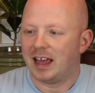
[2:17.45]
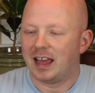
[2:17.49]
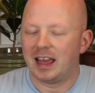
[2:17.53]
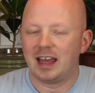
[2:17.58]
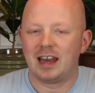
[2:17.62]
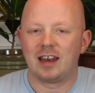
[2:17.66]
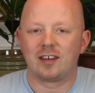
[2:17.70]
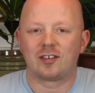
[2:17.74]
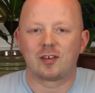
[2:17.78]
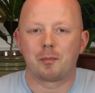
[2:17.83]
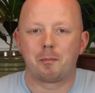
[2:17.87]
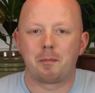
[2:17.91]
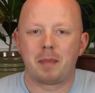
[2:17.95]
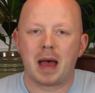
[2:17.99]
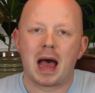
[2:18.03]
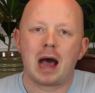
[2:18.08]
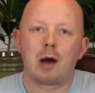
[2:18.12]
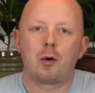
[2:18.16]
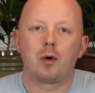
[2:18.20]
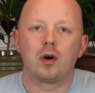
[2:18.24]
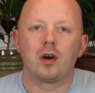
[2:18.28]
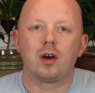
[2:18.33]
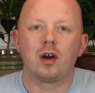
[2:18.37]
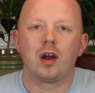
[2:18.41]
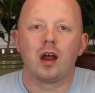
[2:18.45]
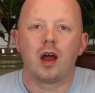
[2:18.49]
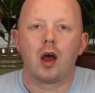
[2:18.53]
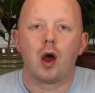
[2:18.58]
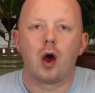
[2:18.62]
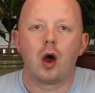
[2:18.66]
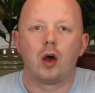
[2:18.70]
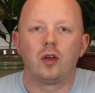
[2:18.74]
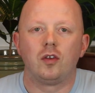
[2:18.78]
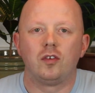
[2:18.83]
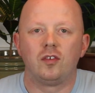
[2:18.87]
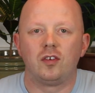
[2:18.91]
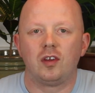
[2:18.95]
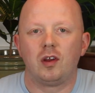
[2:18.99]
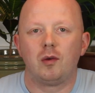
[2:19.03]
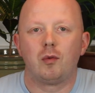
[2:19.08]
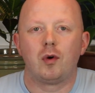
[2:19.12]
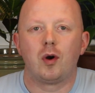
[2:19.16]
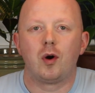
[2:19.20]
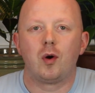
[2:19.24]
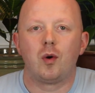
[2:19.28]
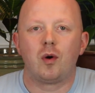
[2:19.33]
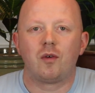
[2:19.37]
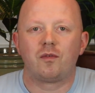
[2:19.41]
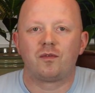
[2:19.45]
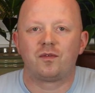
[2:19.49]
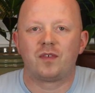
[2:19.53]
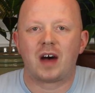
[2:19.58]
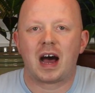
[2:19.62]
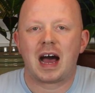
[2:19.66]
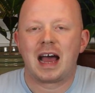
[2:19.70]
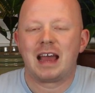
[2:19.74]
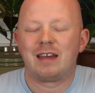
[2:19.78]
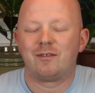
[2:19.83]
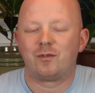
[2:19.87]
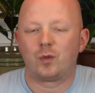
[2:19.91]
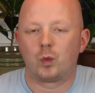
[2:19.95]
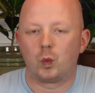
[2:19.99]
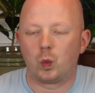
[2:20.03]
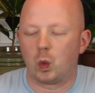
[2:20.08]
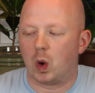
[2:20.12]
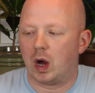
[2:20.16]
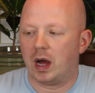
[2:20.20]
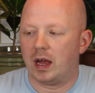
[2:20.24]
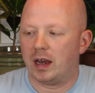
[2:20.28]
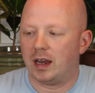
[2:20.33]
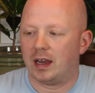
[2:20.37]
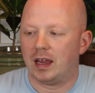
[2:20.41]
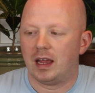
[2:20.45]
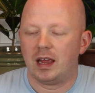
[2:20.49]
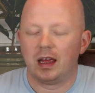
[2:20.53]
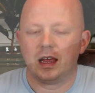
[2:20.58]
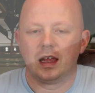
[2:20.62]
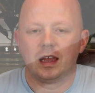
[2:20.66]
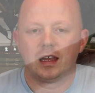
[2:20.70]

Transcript: It is a Baoer 051.